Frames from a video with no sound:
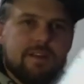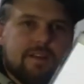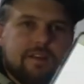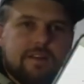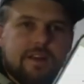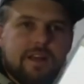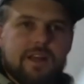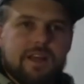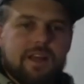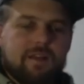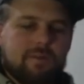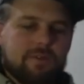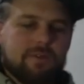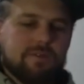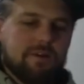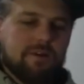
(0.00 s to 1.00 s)
Again,
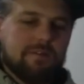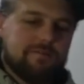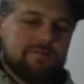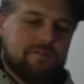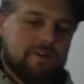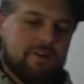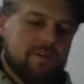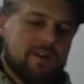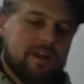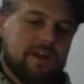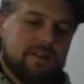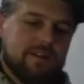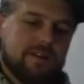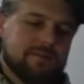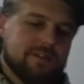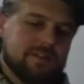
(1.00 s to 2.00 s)
with my phone,
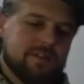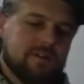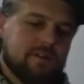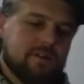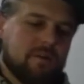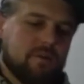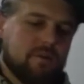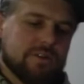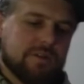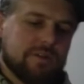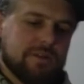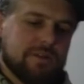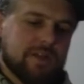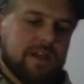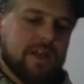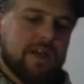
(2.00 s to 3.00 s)
I'm just going to record
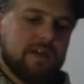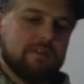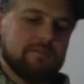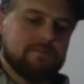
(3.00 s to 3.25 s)
something now.